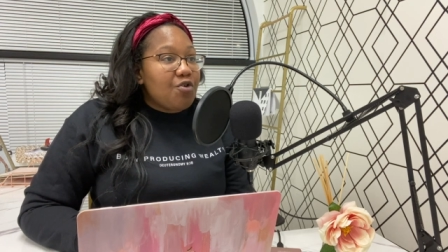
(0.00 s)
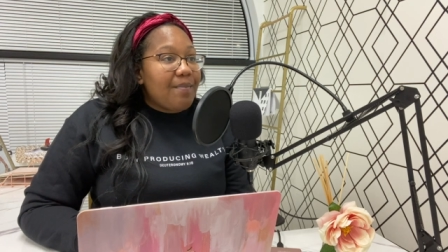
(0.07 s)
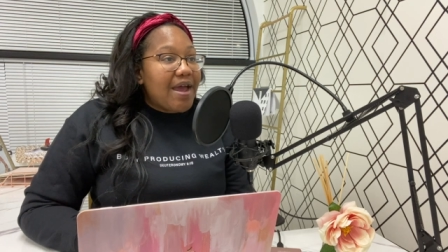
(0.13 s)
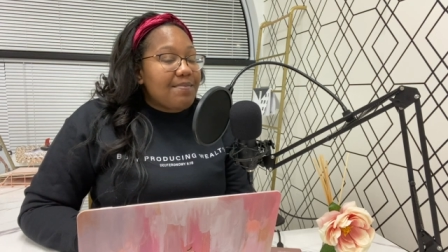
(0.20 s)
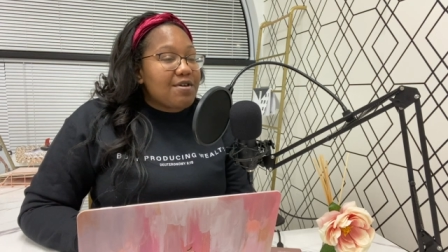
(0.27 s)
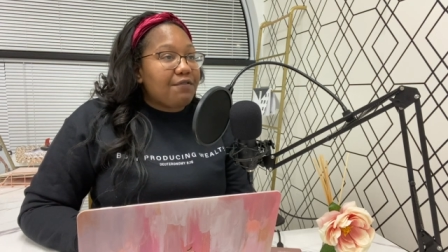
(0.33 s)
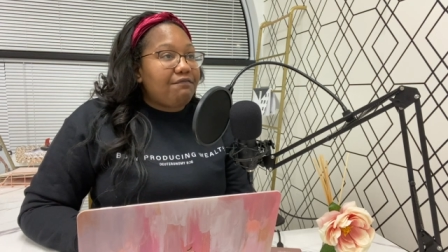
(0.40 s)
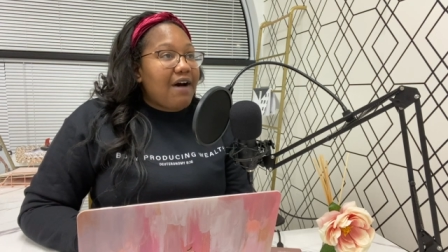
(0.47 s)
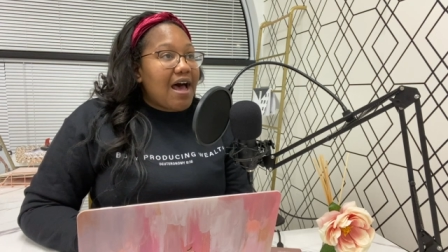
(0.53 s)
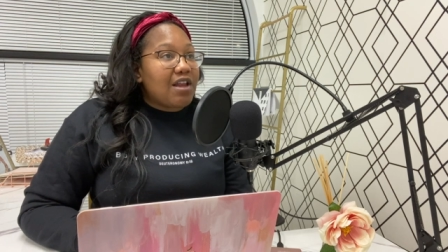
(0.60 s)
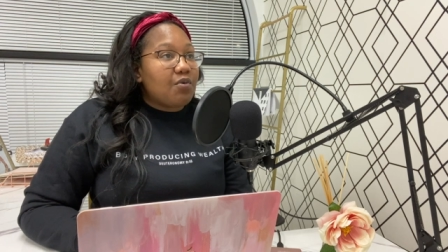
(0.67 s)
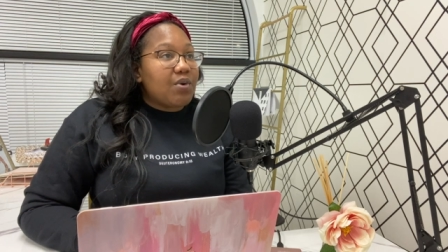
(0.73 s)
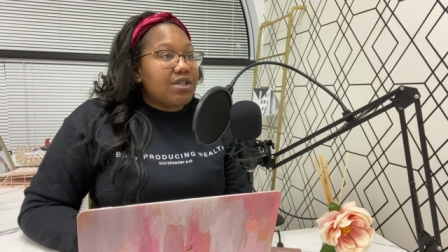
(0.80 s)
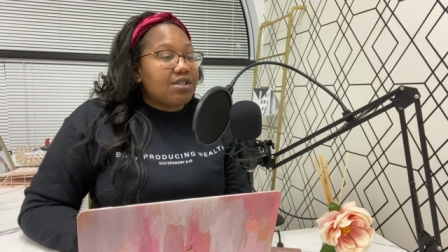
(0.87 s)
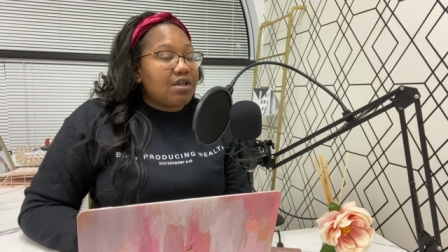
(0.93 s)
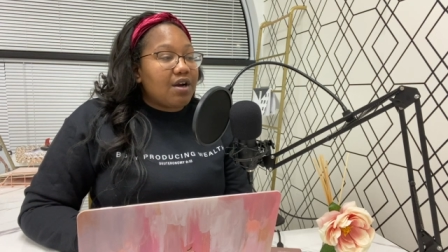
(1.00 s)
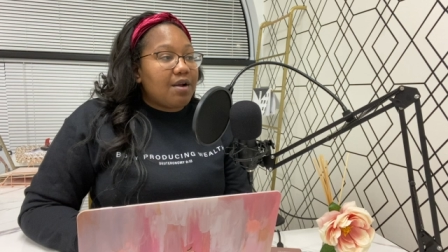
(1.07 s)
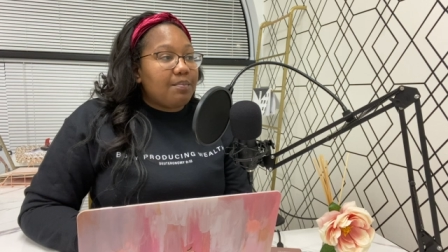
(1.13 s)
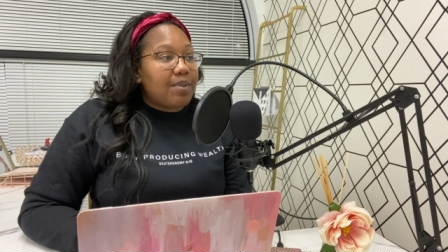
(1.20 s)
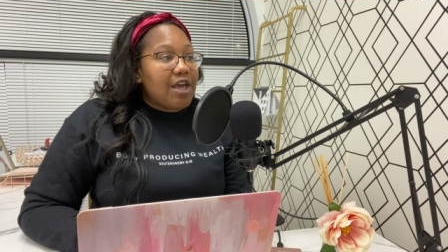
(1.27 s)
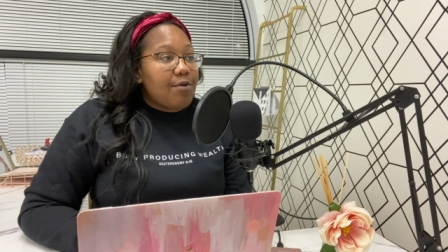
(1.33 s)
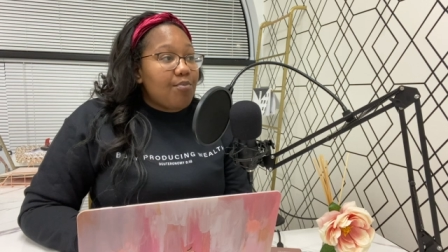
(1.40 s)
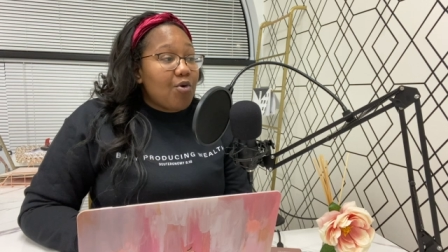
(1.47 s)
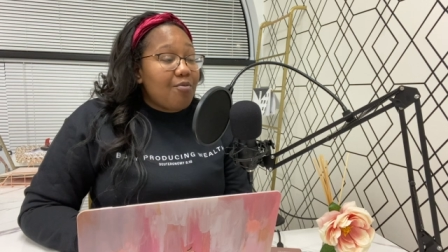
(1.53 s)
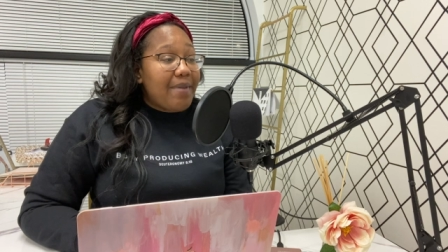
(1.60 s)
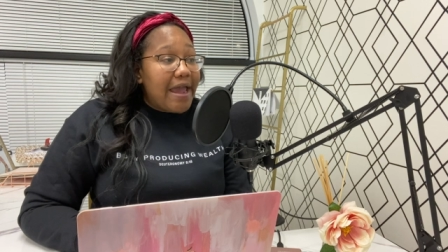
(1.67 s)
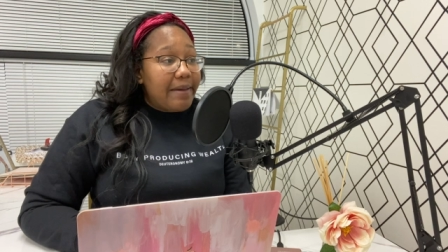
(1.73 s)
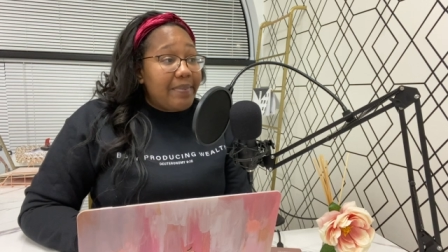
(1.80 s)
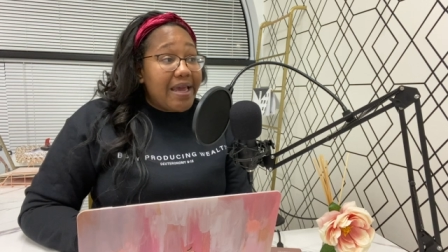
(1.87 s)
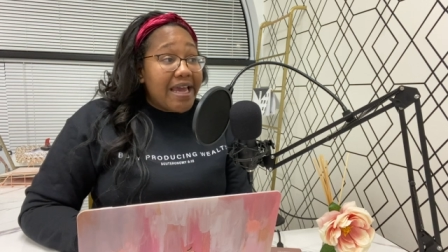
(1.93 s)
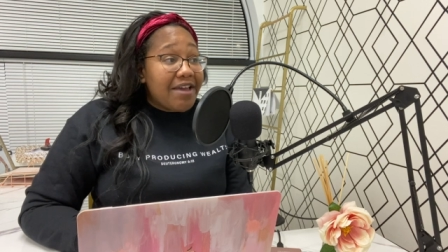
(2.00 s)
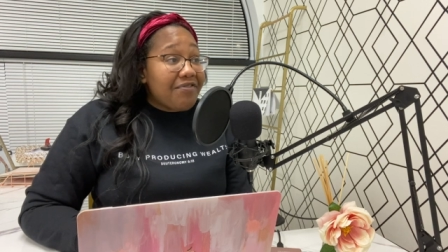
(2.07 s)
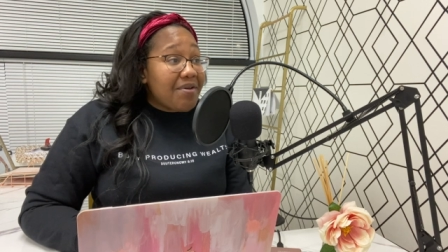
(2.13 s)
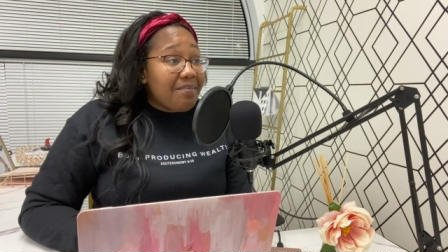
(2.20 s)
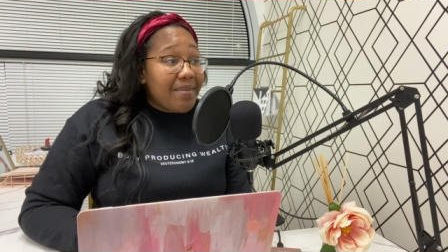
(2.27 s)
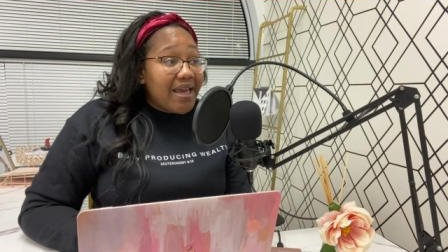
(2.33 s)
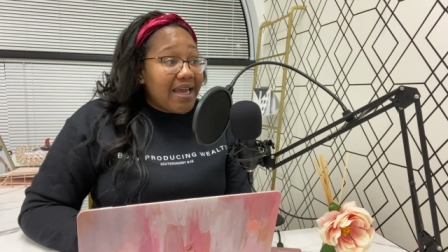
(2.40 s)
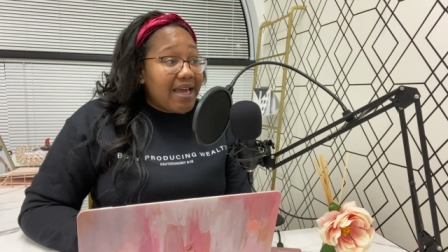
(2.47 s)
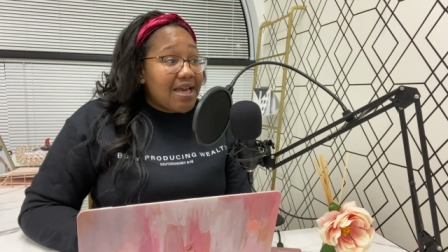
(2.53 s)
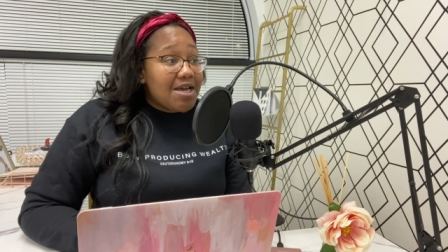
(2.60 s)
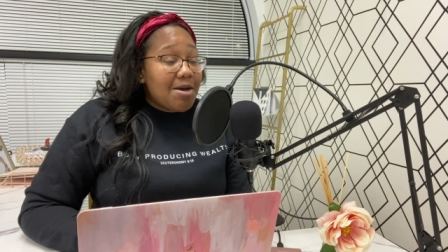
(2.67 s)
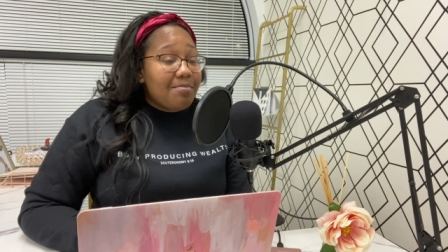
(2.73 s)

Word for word: be following certain people, maybe even me,